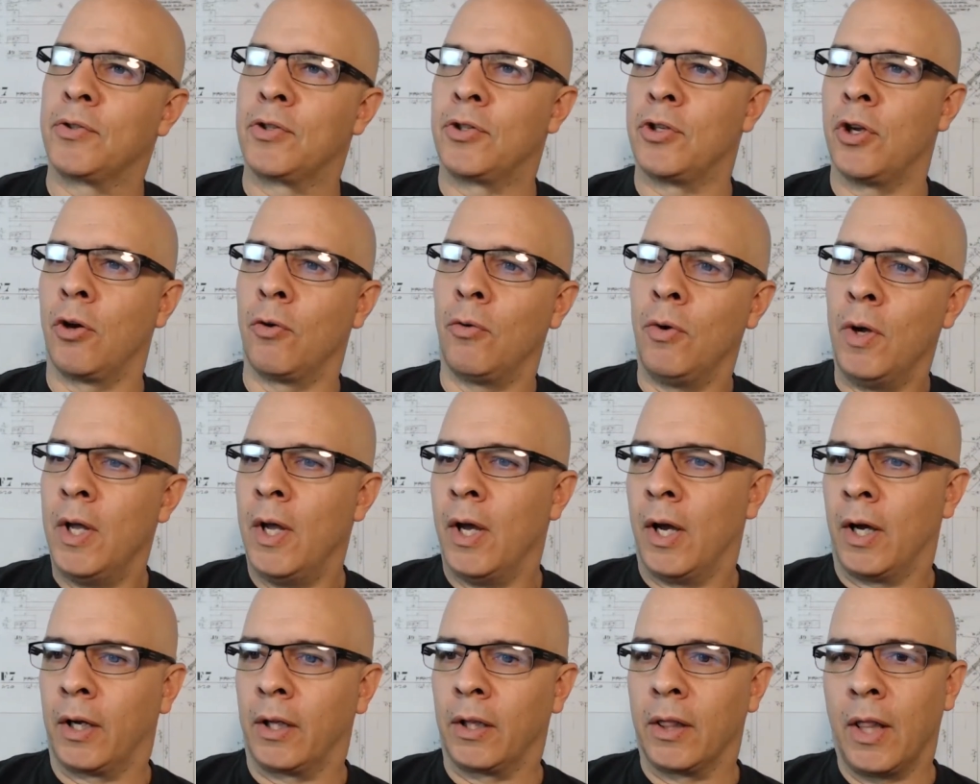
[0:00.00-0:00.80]
So
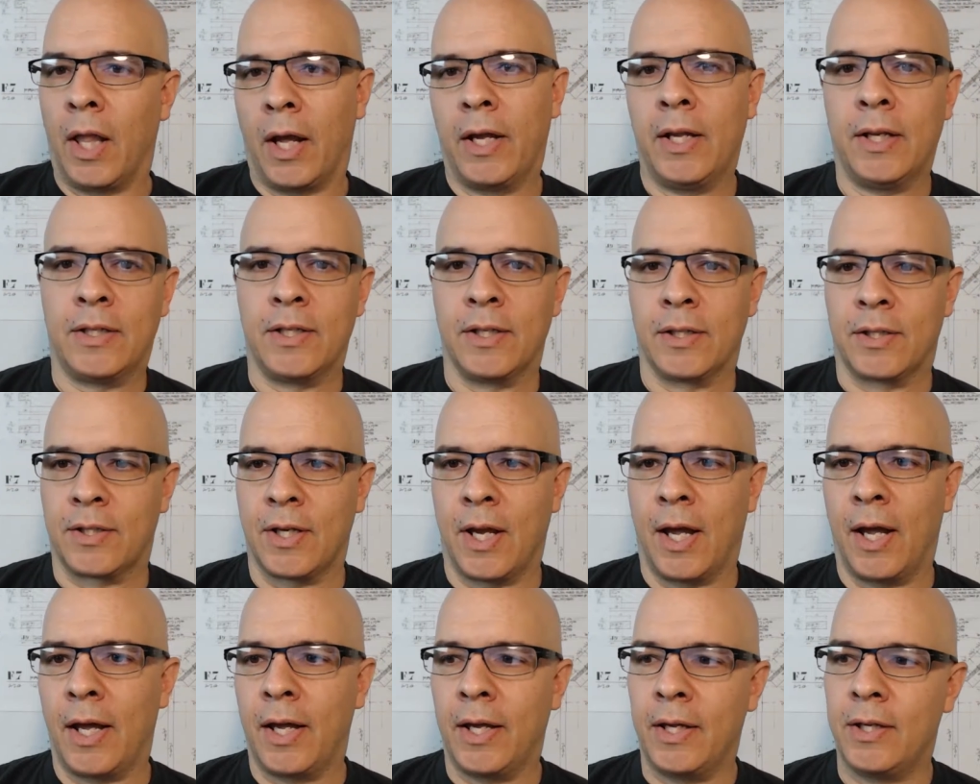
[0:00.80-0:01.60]
a client
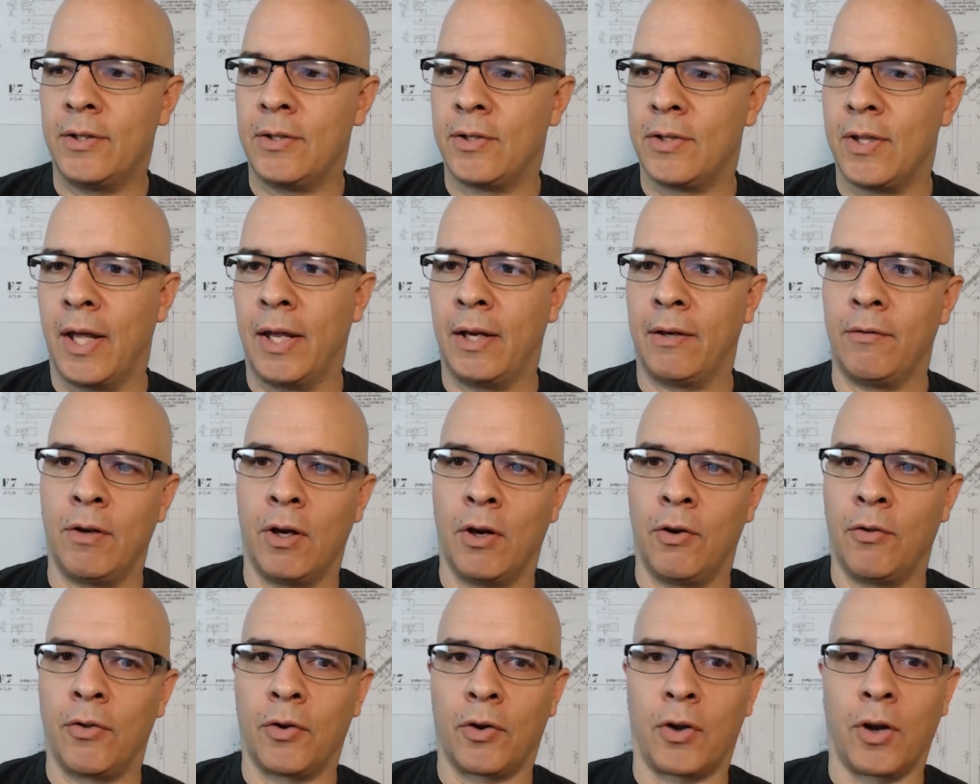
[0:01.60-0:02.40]
decides that,
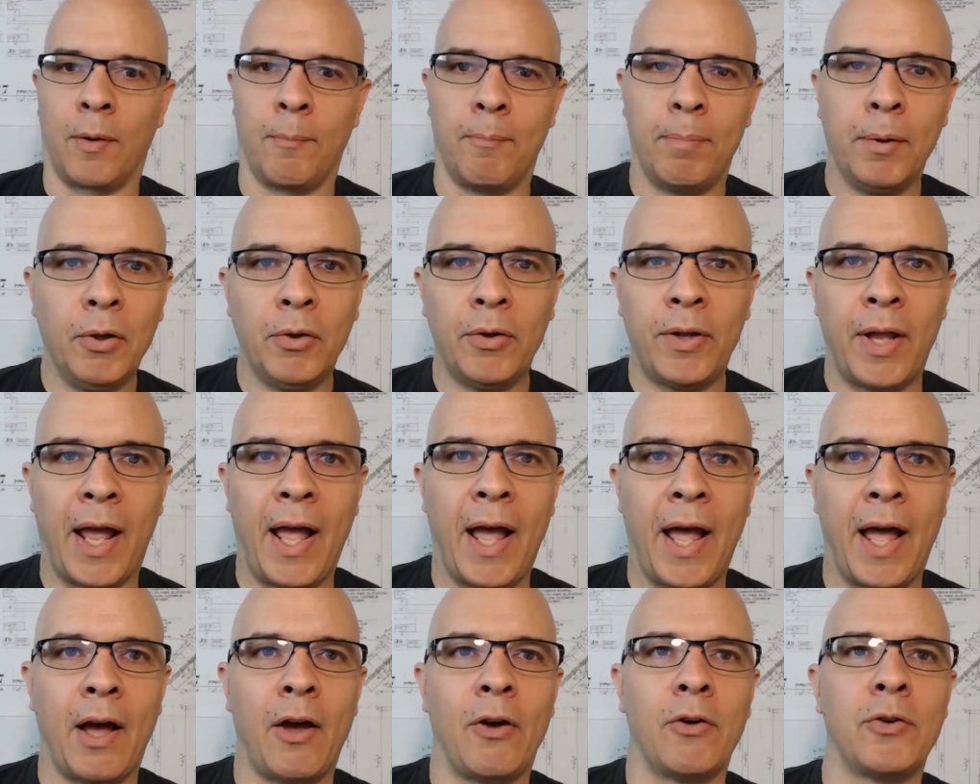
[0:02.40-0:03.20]
they're going to build a
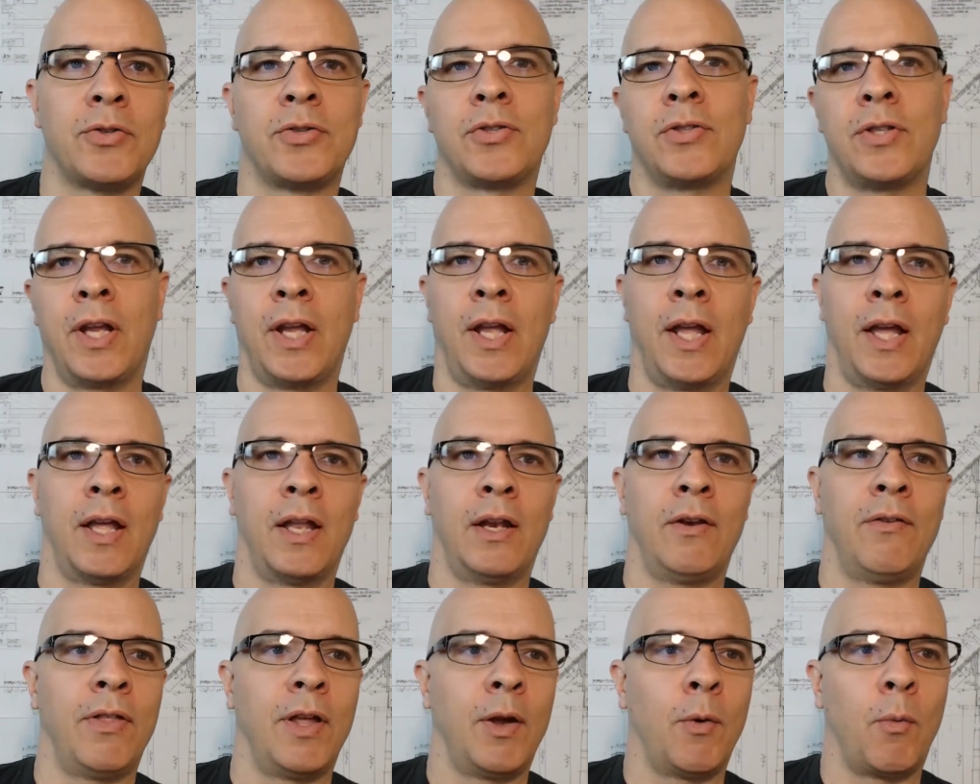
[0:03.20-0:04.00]
house
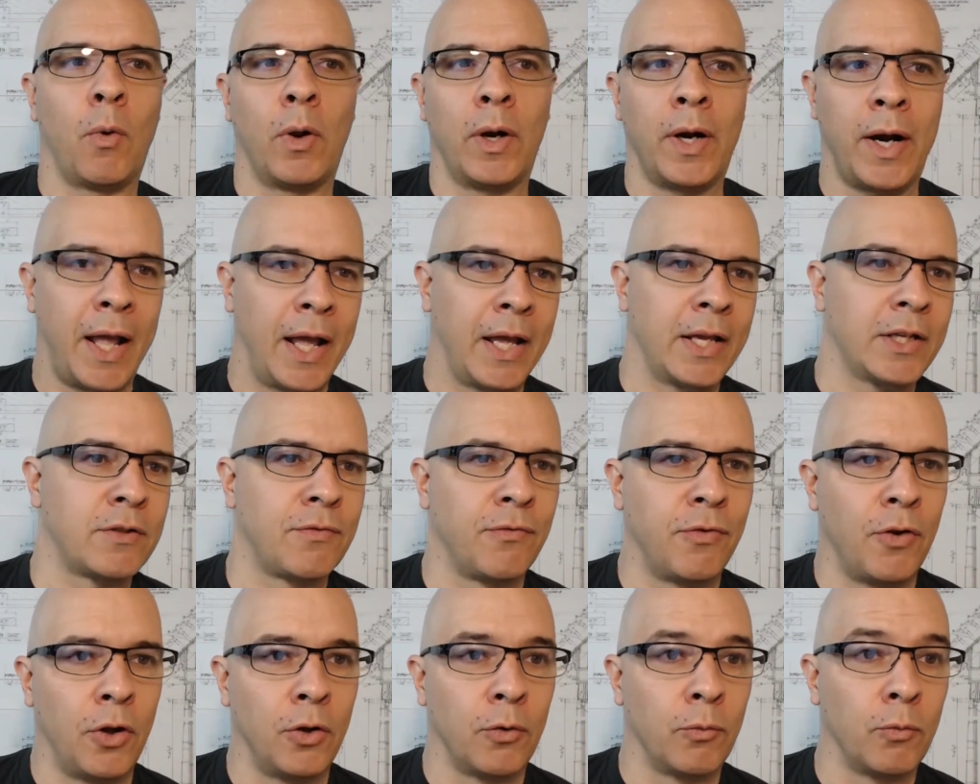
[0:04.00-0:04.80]
and they want an
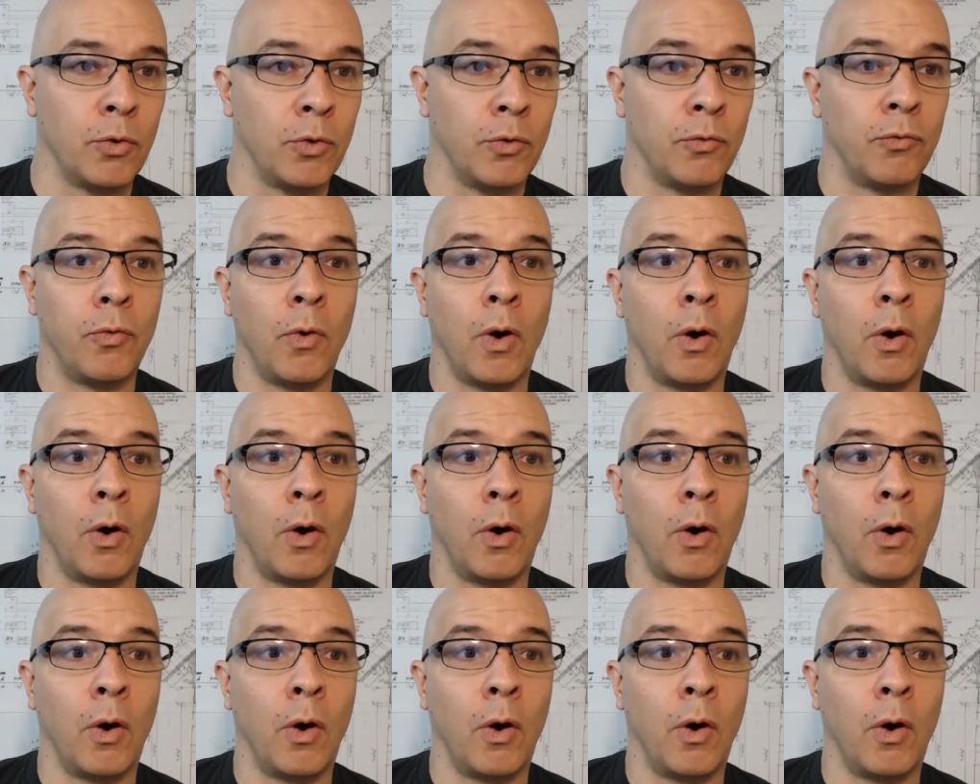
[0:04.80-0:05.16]
asphalt roof.